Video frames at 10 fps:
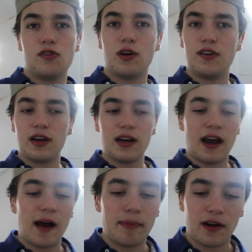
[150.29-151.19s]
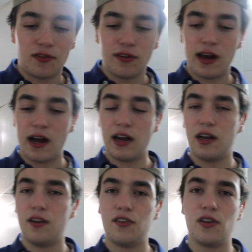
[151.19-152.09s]
So I take a nap after that
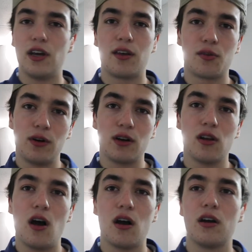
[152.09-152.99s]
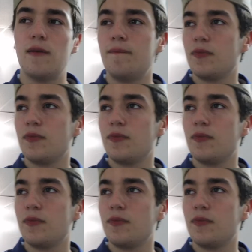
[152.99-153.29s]
until like 3 o'clock.